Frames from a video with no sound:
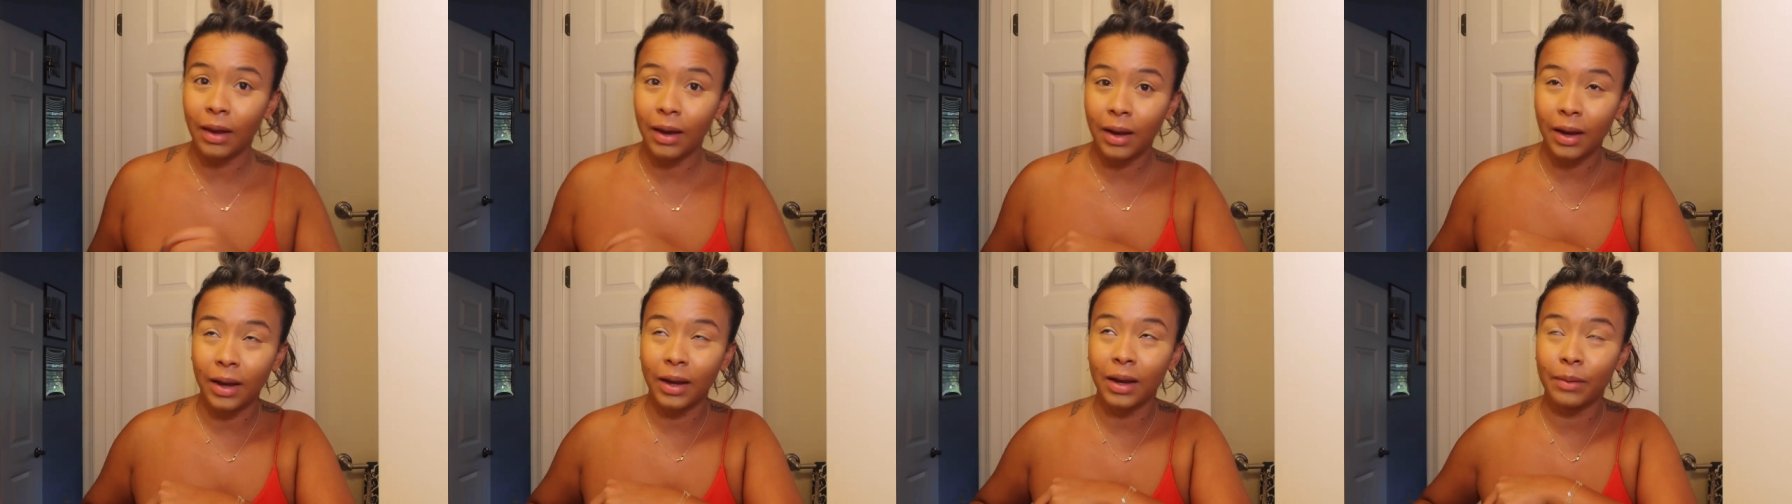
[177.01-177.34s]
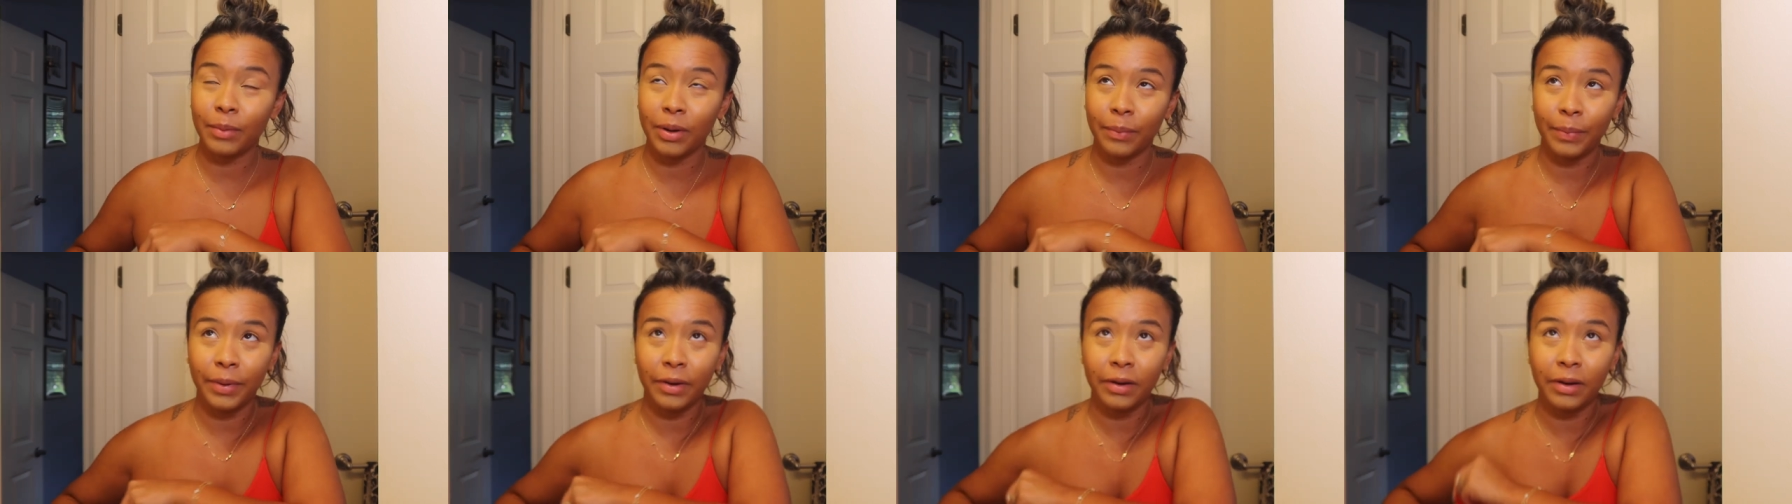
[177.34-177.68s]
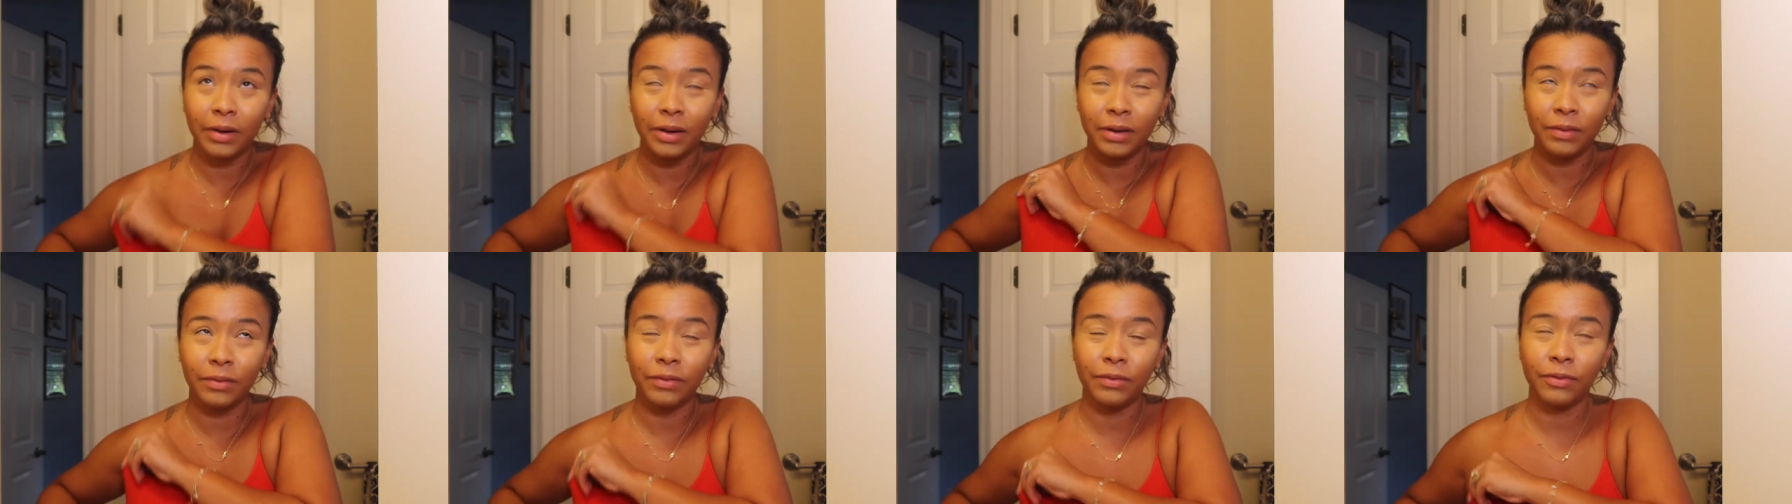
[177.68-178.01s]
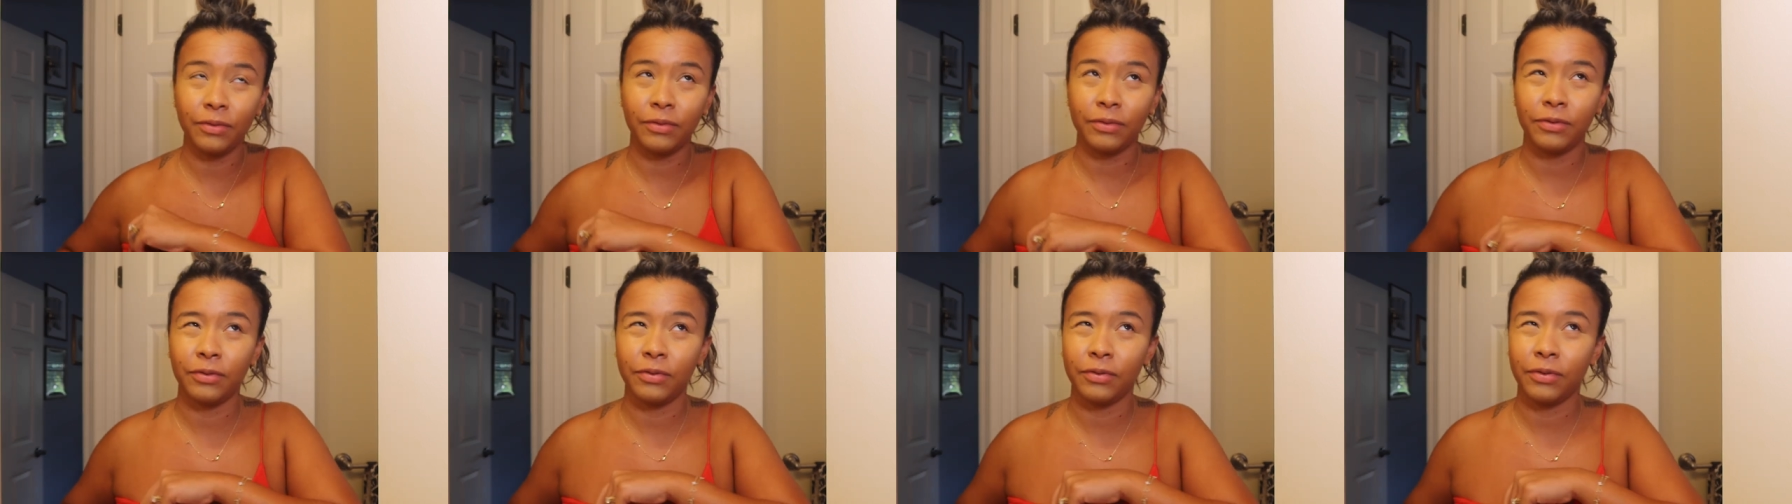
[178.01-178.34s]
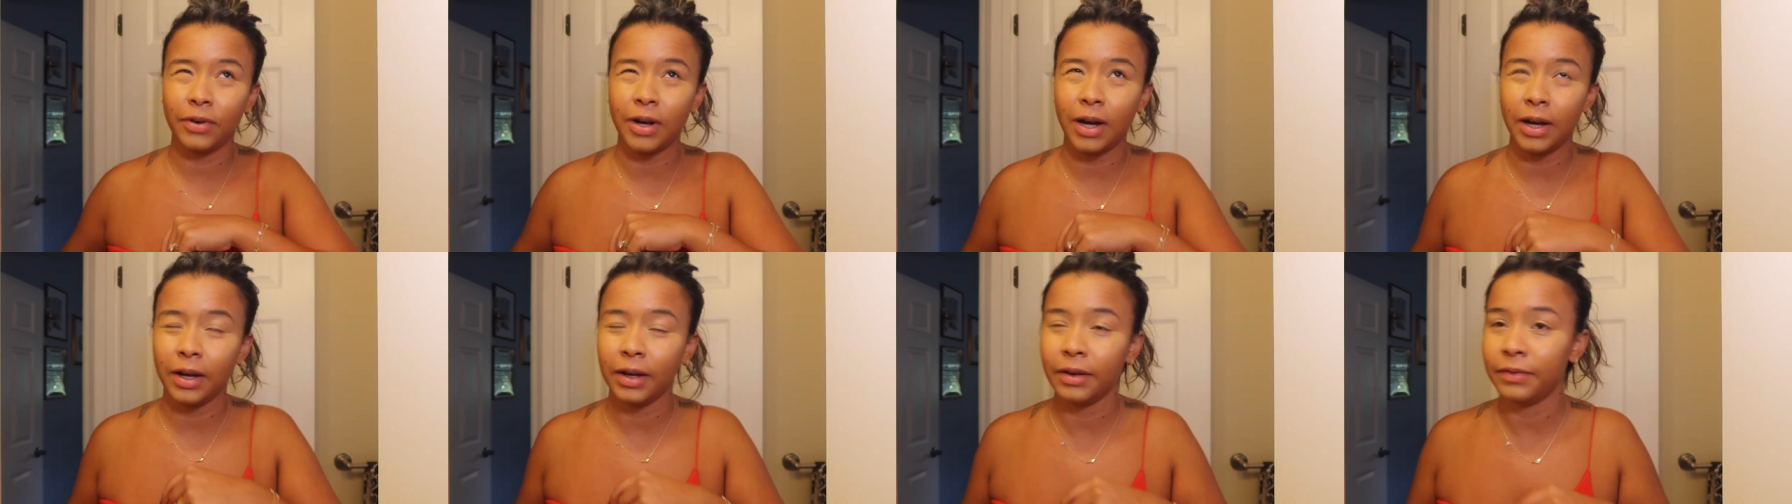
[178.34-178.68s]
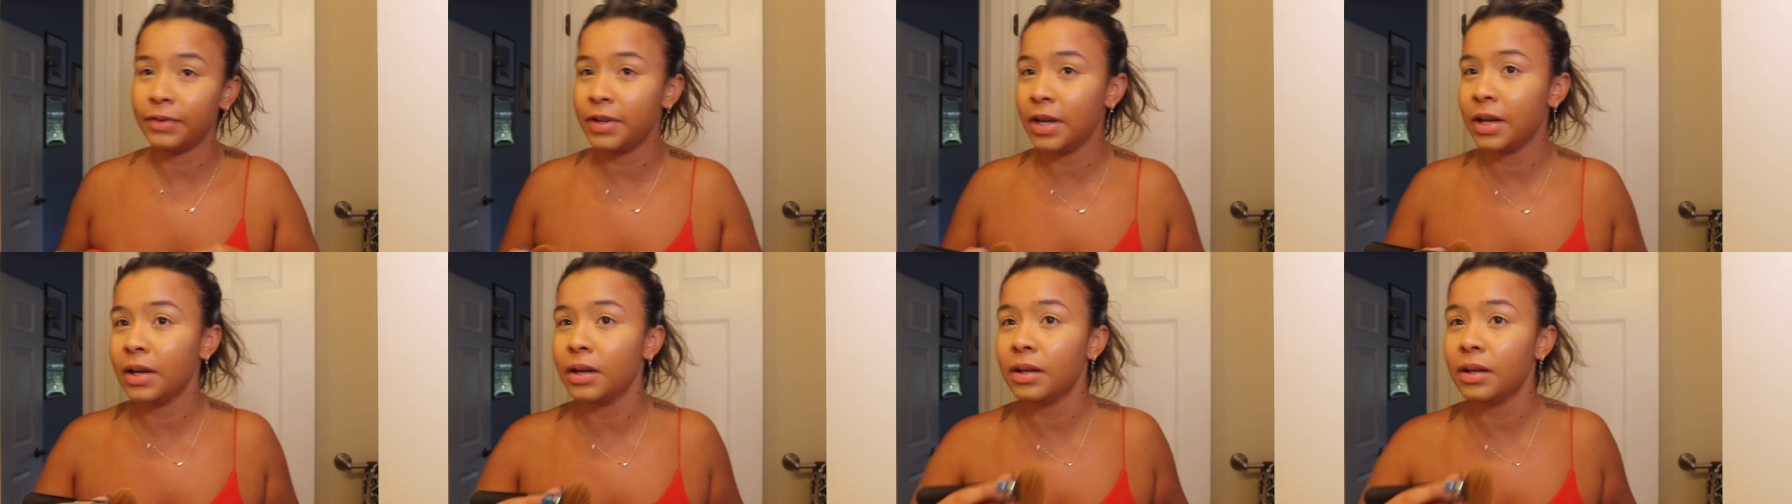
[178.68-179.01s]
Like I get my period in
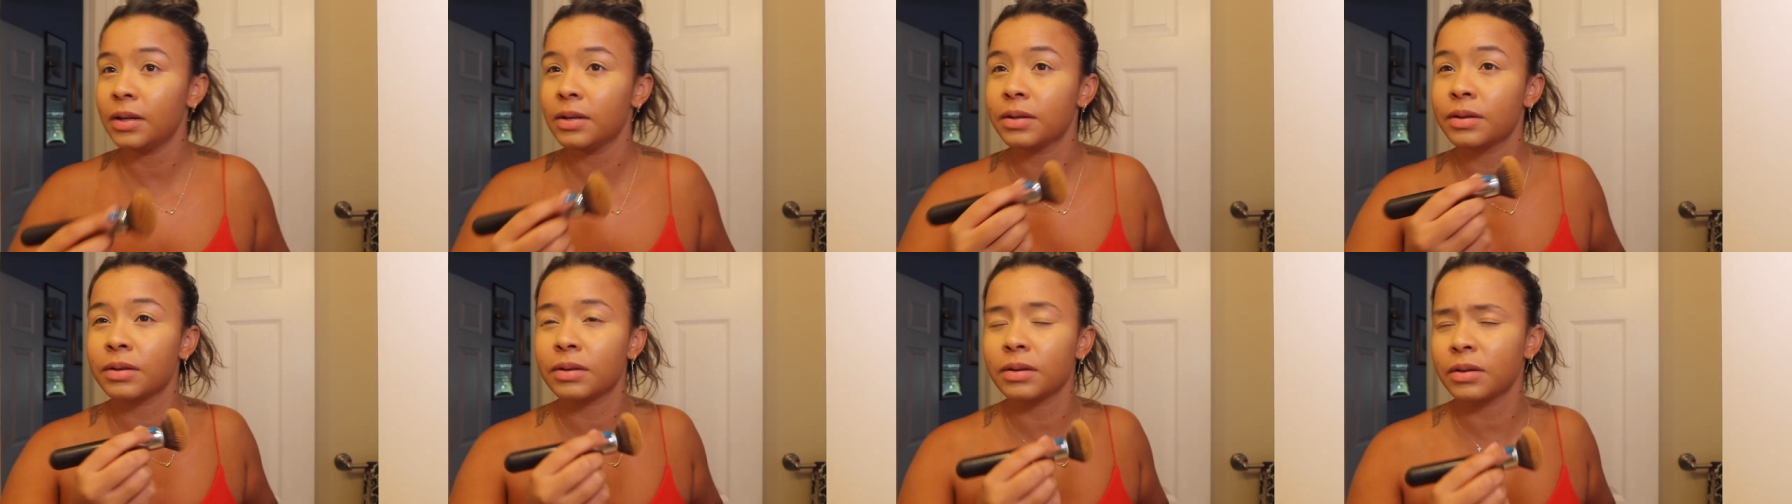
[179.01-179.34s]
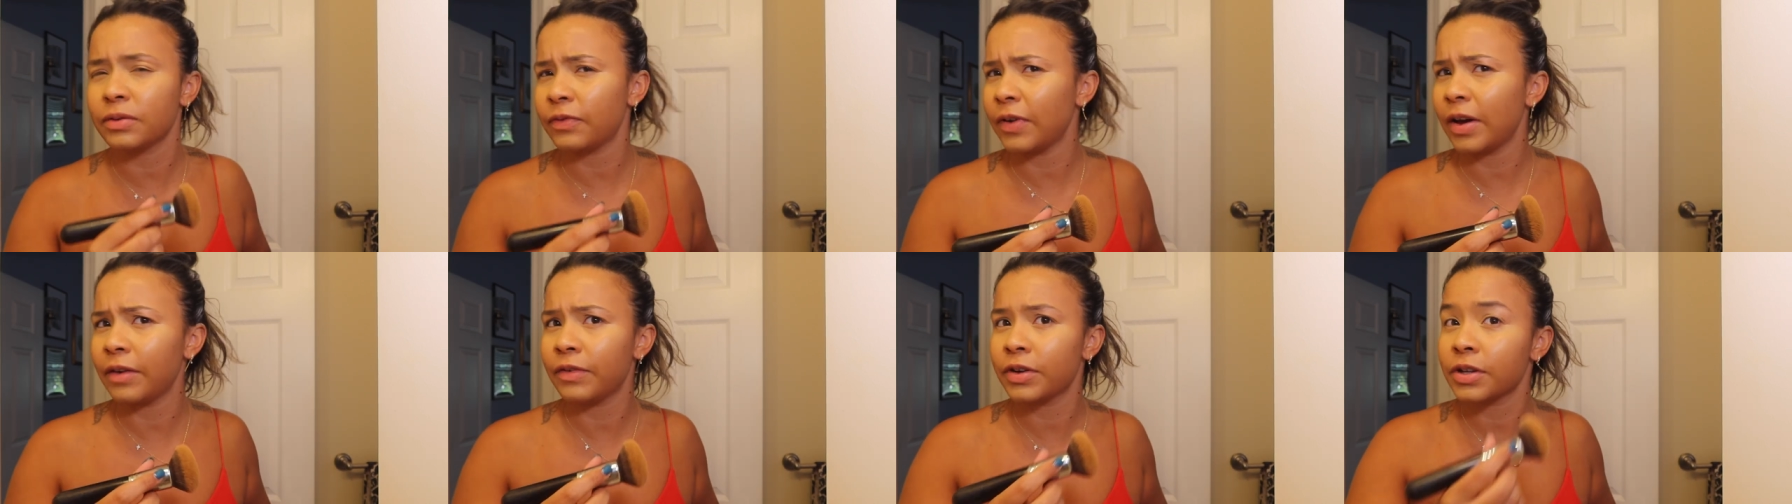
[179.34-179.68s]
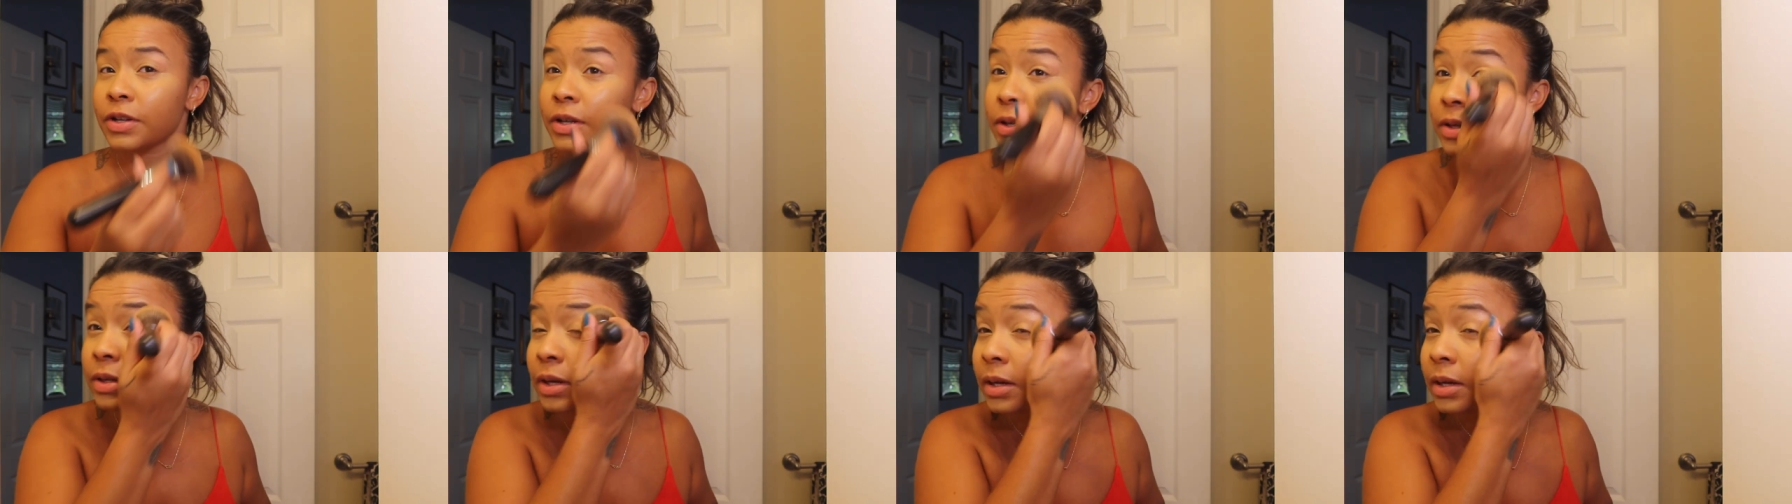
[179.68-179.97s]
five days, five or six